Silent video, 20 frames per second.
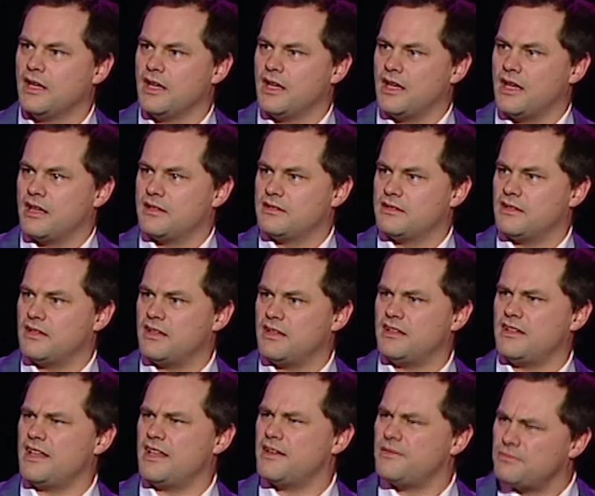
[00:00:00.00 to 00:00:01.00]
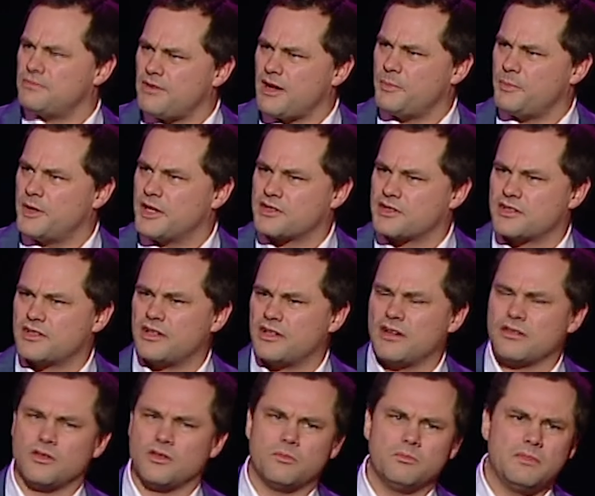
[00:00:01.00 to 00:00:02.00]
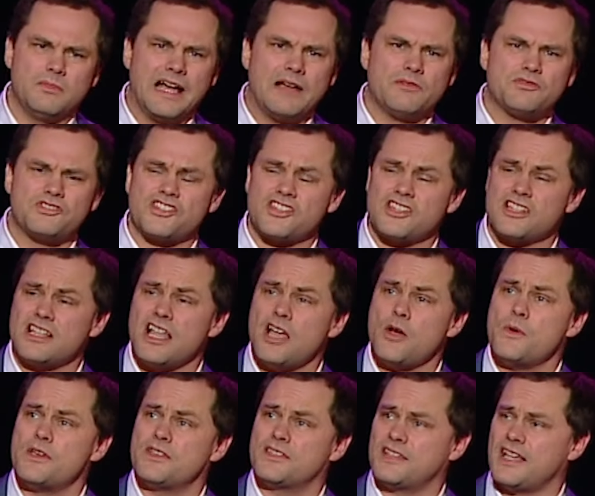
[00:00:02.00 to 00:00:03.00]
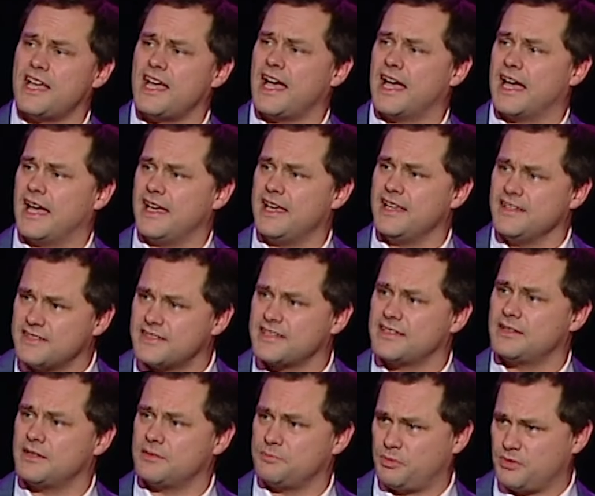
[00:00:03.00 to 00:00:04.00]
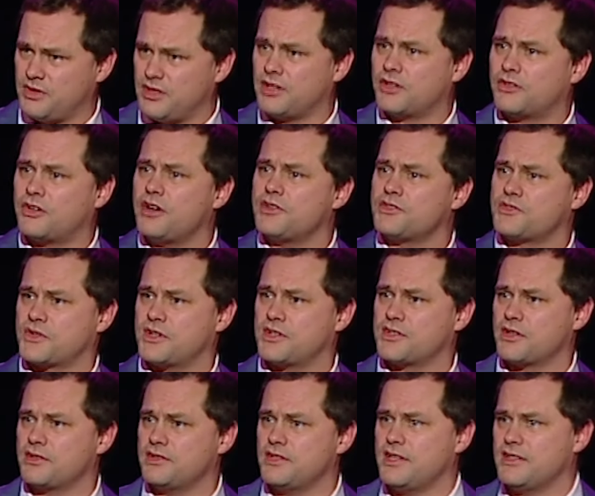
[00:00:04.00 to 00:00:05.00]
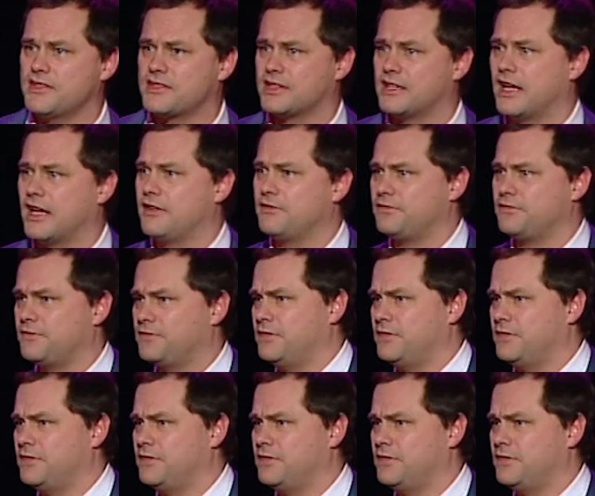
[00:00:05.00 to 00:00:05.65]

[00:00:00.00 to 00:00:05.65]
And isn't it rubbish? God, oh, how slow is that? Your groceries on the internet.